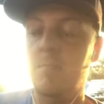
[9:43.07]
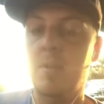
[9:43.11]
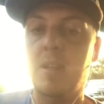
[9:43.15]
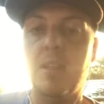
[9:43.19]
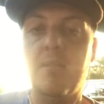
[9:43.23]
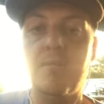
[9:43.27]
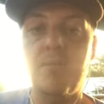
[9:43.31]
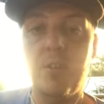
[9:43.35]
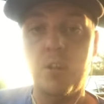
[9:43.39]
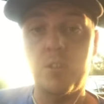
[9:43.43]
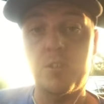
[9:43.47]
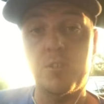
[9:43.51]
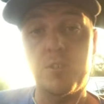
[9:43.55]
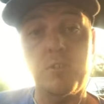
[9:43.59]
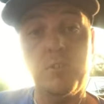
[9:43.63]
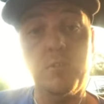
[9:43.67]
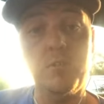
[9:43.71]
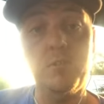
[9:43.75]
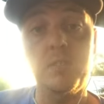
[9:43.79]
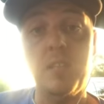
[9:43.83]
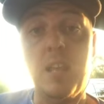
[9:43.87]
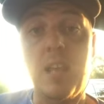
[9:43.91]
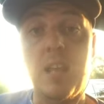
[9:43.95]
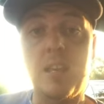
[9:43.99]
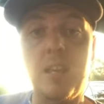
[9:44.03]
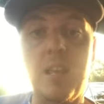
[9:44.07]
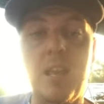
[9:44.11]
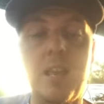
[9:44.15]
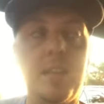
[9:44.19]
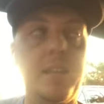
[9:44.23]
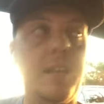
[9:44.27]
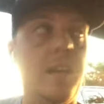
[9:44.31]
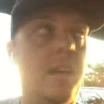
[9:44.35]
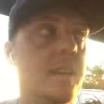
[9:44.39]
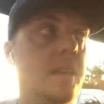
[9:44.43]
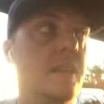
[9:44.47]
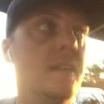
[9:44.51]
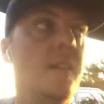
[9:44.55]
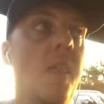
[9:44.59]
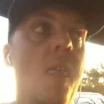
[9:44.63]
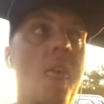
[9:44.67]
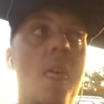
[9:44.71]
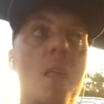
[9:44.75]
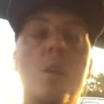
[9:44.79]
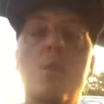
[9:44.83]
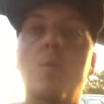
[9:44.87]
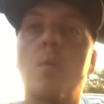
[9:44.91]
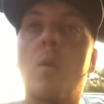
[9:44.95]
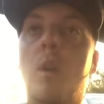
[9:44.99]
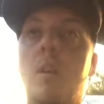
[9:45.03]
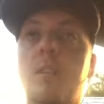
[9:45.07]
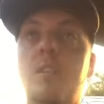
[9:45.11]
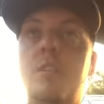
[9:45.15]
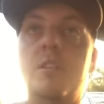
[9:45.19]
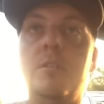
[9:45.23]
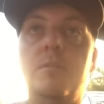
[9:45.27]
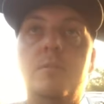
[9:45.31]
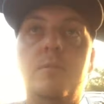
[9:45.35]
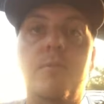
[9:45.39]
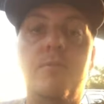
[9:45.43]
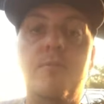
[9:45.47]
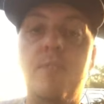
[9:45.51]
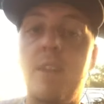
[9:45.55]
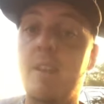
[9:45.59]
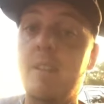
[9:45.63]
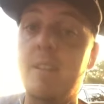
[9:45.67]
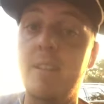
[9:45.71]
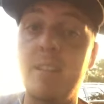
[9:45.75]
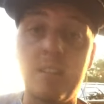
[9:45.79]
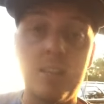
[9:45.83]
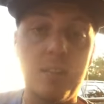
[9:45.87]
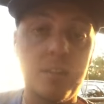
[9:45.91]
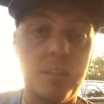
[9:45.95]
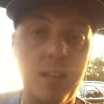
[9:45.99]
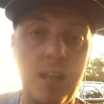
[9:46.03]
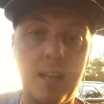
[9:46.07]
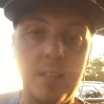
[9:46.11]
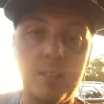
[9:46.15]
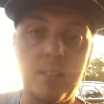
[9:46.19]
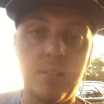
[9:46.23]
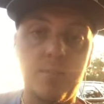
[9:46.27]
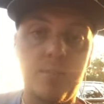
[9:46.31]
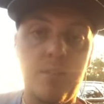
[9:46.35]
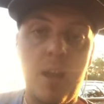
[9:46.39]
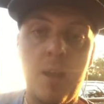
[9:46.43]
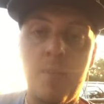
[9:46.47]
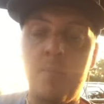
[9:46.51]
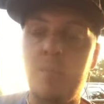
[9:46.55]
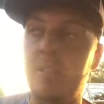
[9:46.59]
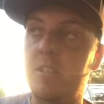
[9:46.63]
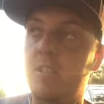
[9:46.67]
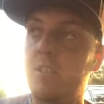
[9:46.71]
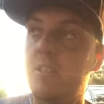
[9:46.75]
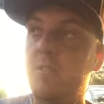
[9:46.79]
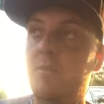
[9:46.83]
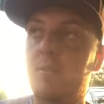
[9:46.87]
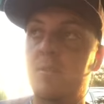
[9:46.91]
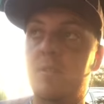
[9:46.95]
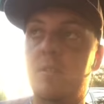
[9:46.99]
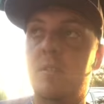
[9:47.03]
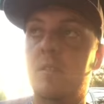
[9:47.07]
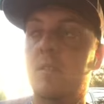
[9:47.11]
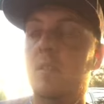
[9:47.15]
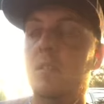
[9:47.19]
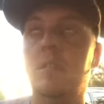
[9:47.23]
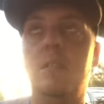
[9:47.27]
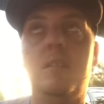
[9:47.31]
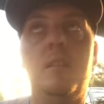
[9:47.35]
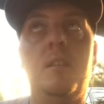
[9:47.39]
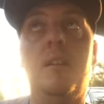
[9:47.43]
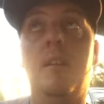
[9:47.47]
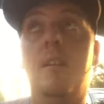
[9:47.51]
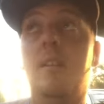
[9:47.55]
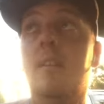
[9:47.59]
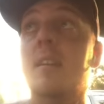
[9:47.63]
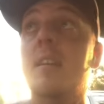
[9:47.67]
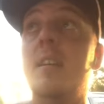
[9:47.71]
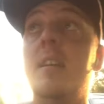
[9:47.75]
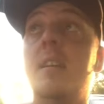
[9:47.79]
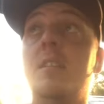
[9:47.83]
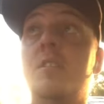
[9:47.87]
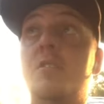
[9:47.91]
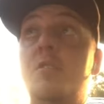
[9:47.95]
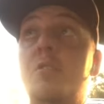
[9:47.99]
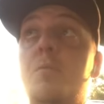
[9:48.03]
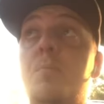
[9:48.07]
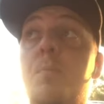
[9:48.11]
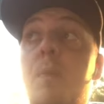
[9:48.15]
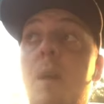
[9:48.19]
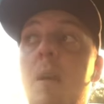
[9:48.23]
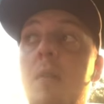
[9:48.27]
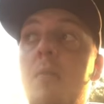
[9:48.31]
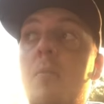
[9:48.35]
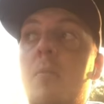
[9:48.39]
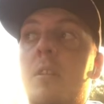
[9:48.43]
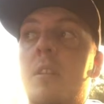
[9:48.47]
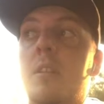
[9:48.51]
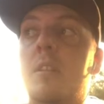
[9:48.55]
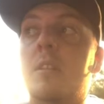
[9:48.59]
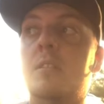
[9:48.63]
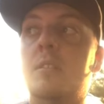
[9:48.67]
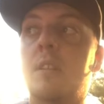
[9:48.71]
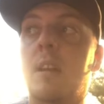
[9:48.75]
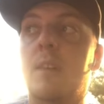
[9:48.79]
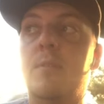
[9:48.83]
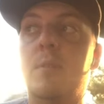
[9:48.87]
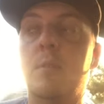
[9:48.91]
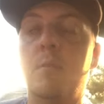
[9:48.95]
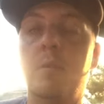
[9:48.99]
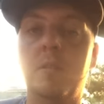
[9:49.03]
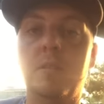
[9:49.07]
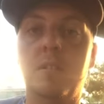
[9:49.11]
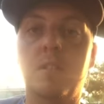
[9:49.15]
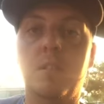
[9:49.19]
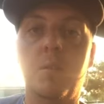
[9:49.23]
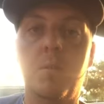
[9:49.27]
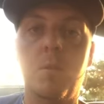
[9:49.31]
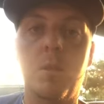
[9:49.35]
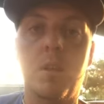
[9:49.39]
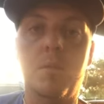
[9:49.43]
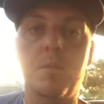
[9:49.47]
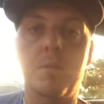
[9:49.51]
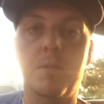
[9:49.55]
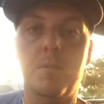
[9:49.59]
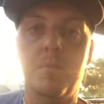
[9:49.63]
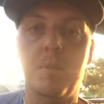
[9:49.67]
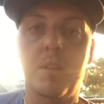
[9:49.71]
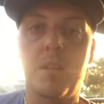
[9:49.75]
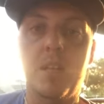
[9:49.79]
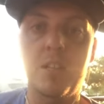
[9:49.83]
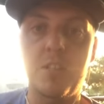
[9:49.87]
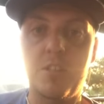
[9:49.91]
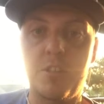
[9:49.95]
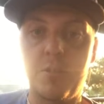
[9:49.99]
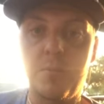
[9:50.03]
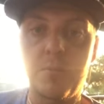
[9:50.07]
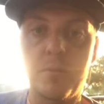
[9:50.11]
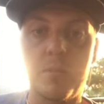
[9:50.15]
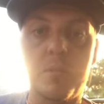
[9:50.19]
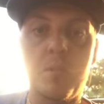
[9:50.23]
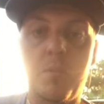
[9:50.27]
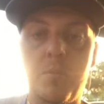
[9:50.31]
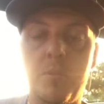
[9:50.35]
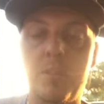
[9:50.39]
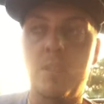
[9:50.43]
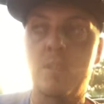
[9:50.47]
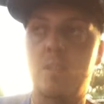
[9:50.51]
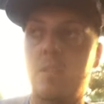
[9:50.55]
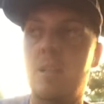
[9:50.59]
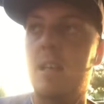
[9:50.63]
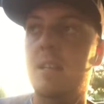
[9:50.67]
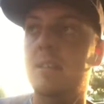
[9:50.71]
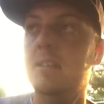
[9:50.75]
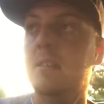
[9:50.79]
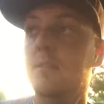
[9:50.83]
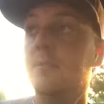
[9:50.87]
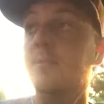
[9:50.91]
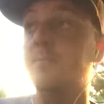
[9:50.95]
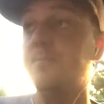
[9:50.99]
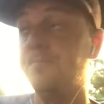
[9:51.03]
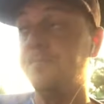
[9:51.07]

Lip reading: make it functional, yada, yada, yada. Well, she was very indecisive. I mean, she was probably one of the tougher ones to work with because she was so indecisive.